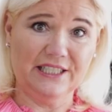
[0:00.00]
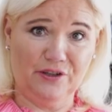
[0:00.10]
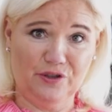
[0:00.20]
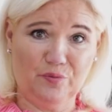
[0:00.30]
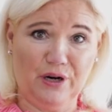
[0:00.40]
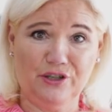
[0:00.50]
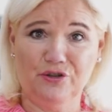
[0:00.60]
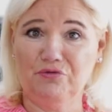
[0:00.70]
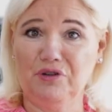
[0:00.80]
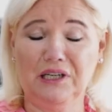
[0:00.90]
soda bread,
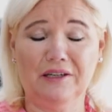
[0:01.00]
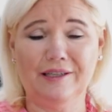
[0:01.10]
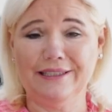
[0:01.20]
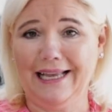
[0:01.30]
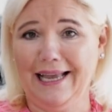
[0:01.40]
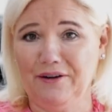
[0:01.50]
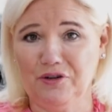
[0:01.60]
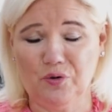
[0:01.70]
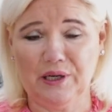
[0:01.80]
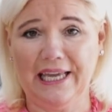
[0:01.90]
you'll realise how
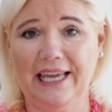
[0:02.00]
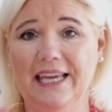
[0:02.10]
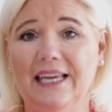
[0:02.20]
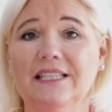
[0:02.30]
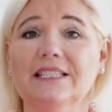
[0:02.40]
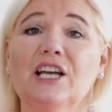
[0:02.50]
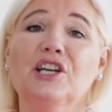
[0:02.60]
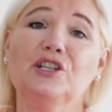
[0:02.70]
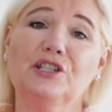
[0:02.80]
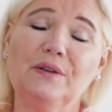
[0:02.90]
quick it is.
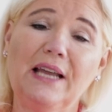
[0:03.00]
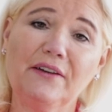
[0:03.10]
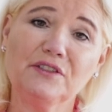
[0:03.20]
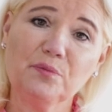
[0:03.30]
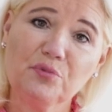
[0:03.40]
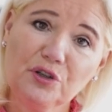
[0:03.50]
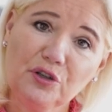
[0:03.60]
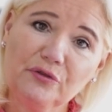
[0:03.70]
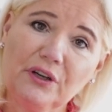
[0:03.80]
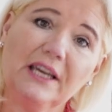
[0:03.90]
You don't have to
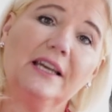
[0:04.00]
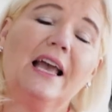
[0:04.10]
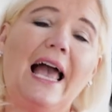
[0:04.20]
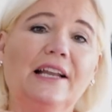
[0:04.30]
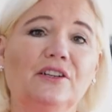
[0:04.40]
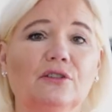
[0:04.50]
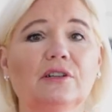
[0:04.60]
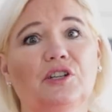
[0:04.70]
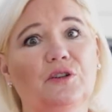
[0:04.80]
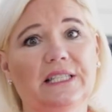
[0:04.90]
prove it, and you're
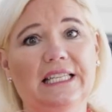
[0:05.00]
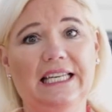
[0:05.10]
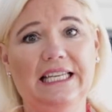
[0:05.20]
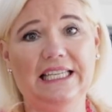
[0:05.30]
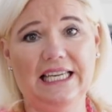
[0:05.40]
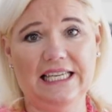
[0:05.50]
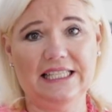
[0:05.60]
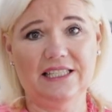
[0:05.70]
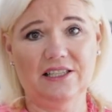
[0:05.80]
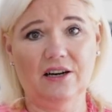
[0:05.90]
not using any
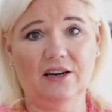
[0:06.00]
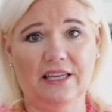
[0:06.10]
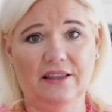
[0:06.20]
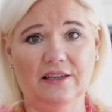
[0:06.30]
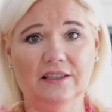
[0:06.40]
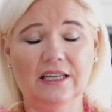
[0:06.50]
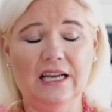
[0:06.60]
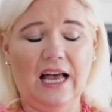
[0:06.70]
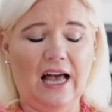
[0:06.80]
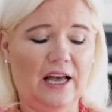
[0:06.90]
yeast either.
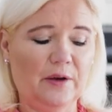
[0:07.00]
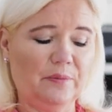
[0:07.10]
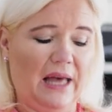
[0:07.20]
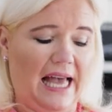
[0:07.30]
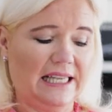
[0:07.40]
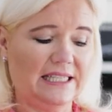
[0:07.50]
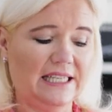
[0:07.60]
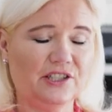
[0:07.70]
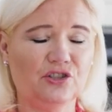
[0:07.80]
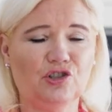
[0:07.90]
And
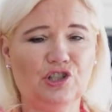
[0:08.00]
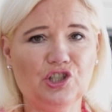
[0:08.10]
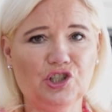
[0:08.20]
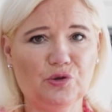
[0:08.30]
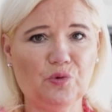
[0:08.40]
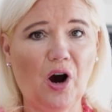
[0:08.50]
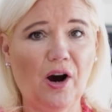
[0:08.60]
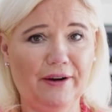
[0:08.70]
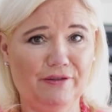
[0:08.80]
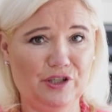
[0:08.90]
it's a traditional
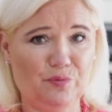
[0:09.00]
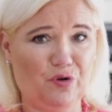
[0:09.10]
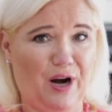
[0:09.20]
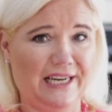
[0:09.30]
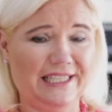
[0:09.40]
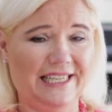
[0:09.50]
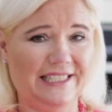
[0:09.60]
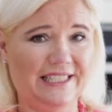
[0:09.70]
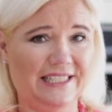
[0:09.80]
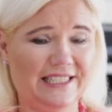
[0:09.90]
Irish bread,
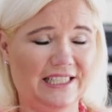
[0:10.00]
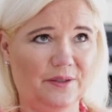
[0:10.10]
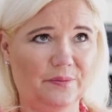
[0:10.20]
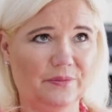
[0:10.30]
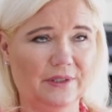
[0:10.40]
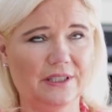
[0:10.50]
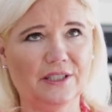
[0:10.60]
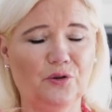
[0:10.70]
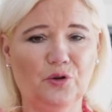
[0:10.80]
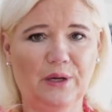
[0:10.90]
and it's
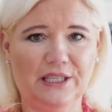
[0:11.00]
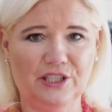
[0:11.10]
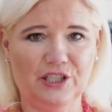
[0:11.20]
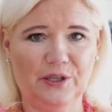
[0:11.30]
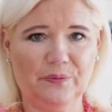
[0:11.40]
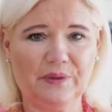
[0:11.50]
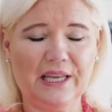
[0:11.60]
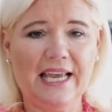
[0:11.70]
so quick to do.